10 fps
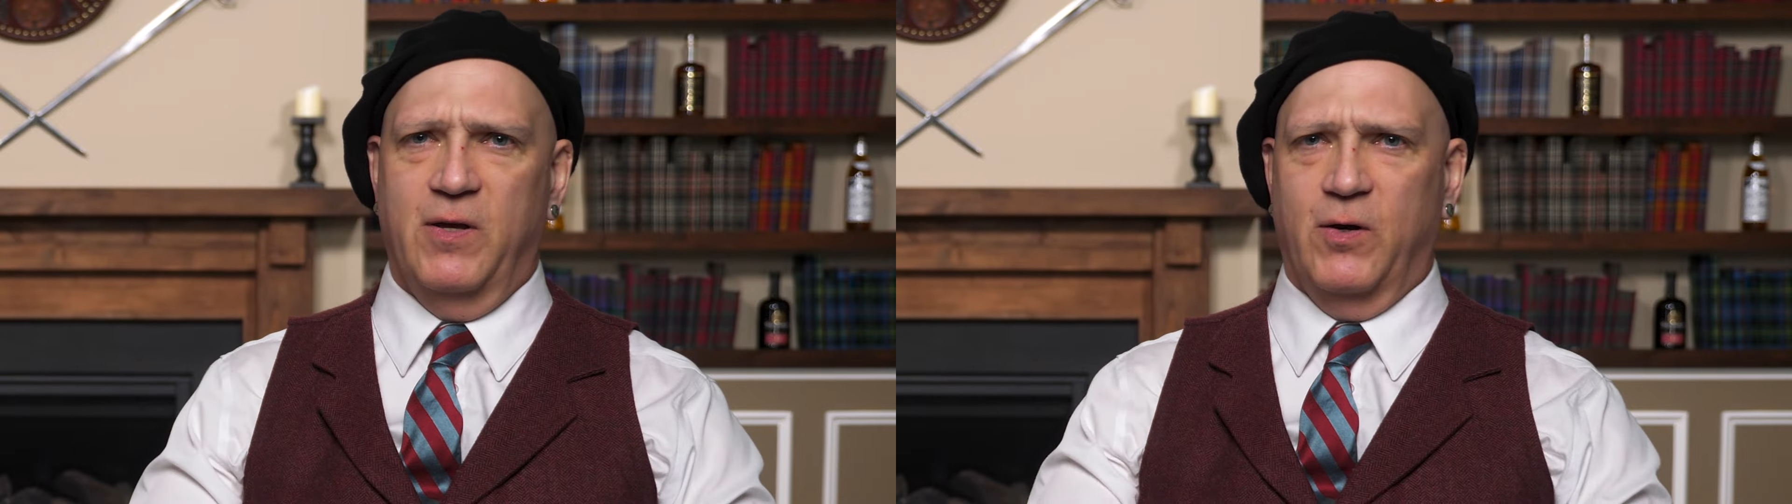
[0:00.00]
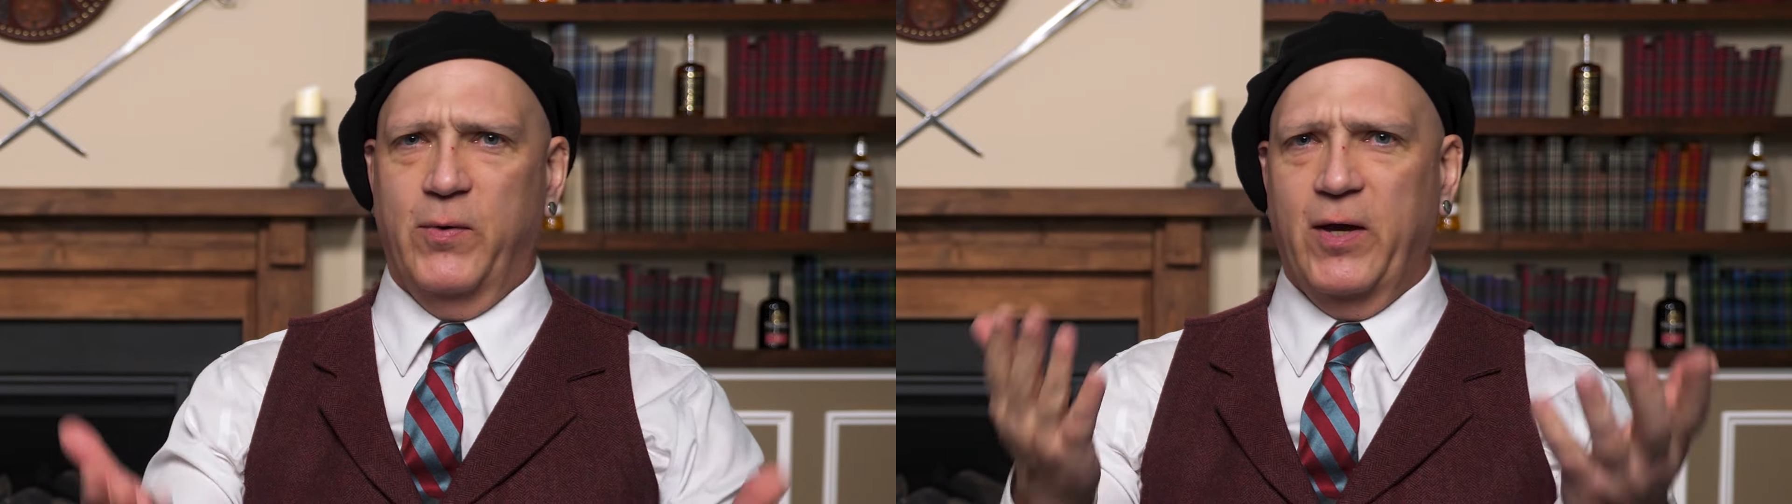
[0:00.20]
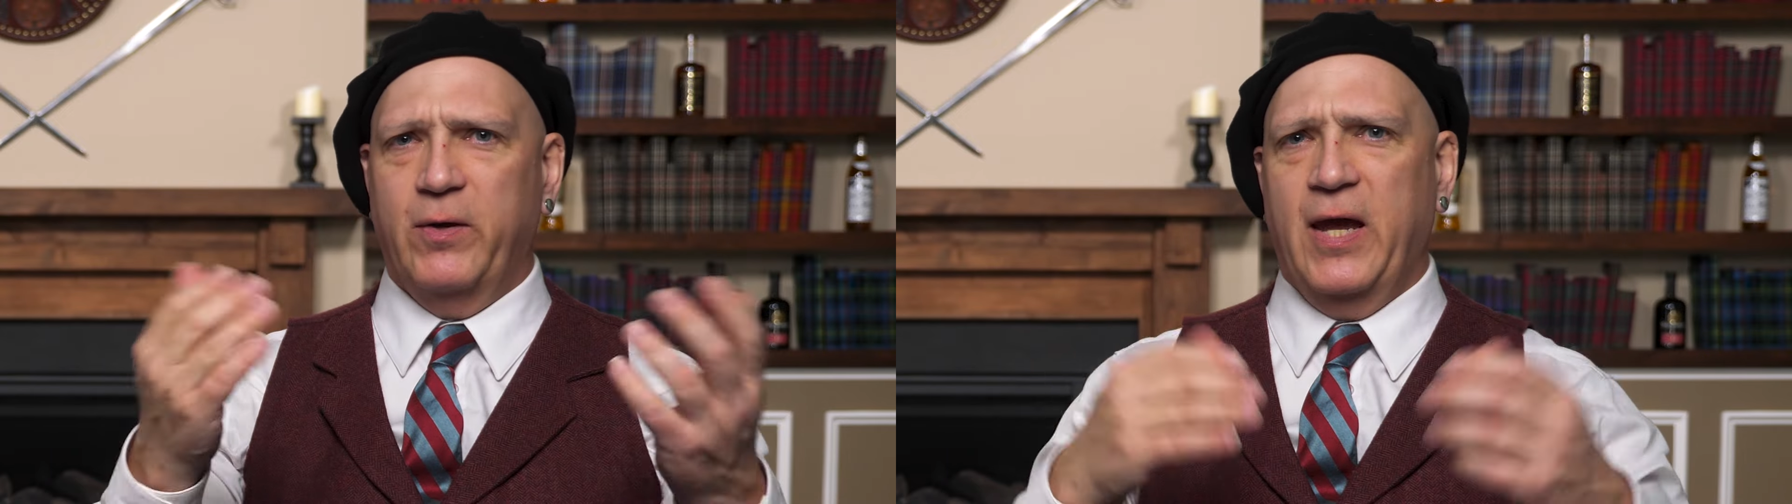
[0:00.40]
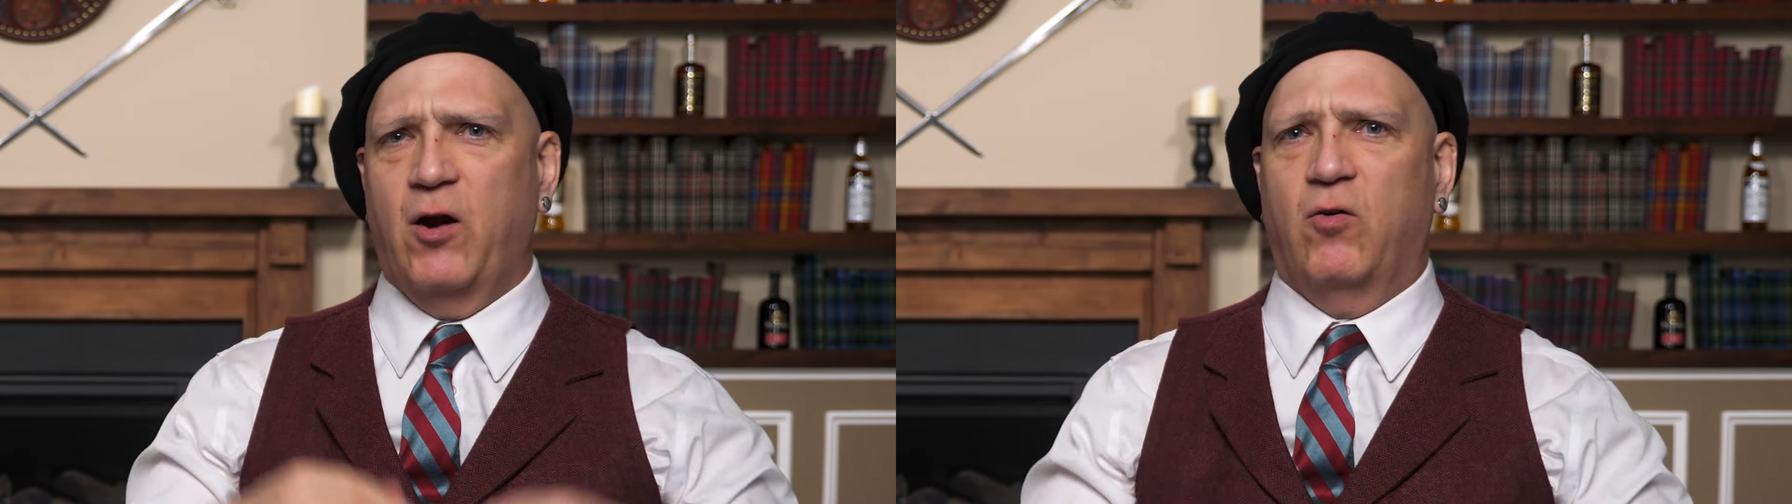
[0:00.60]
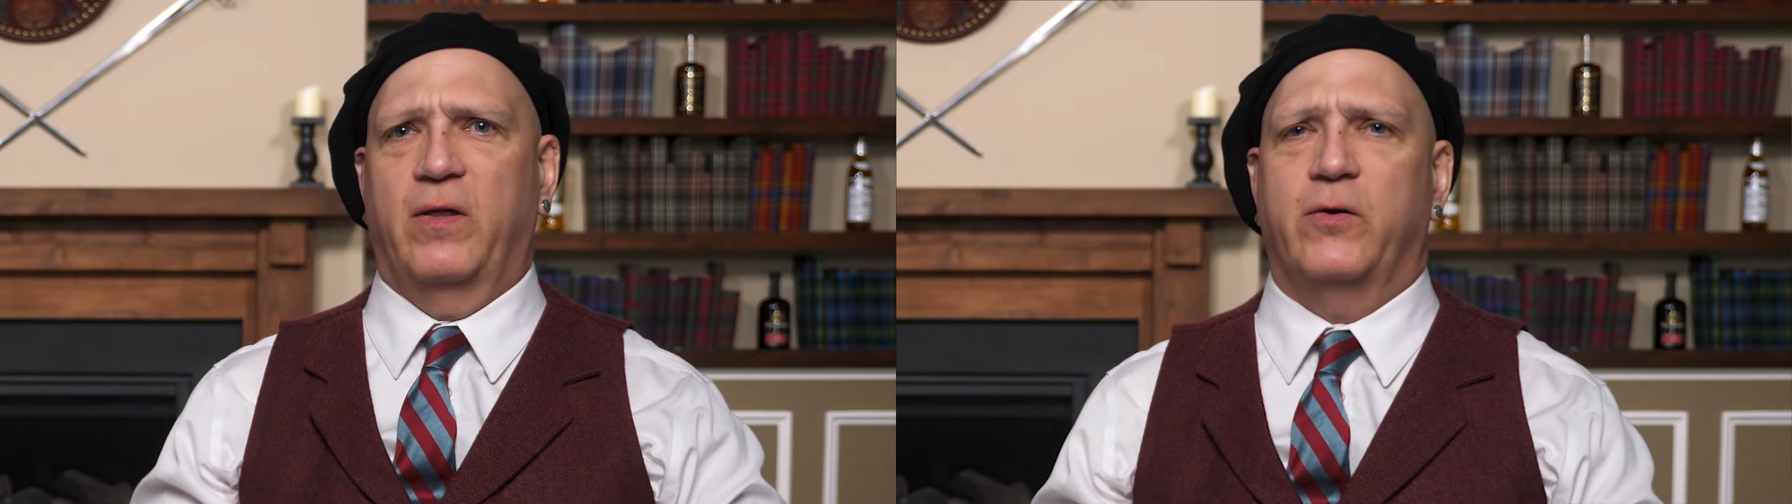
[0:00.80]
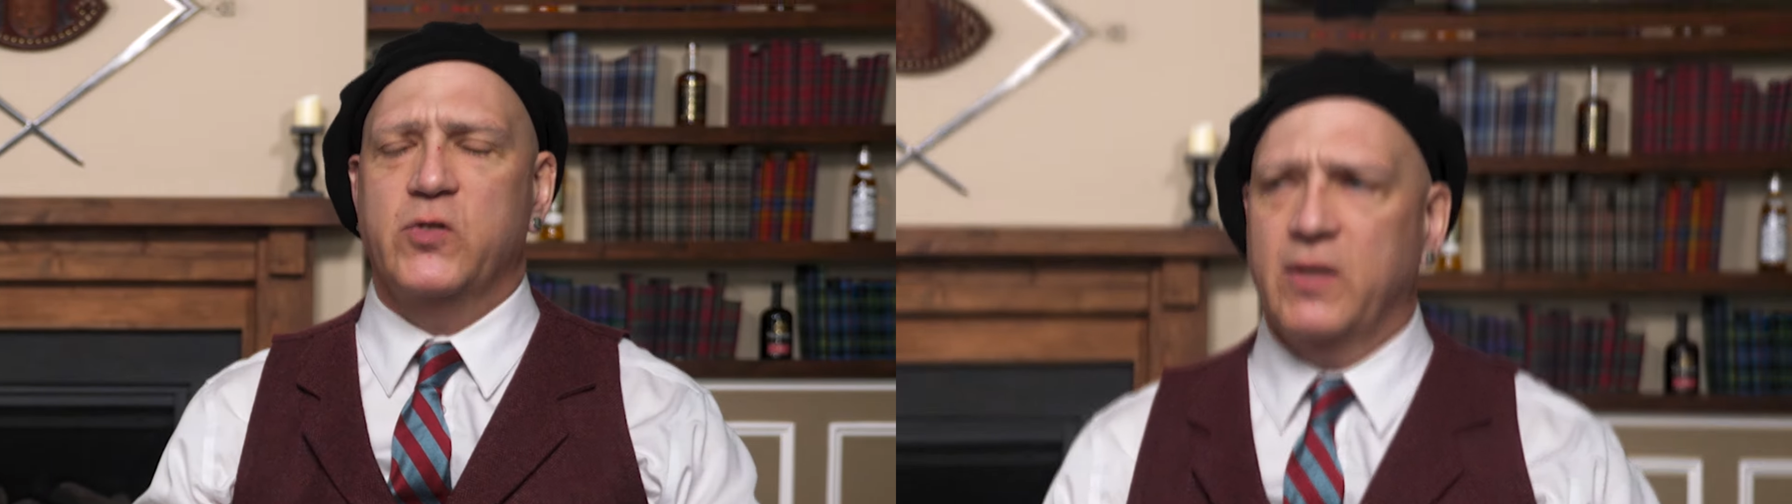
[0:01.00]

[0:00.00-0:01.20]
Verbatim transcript: you know going out caroling or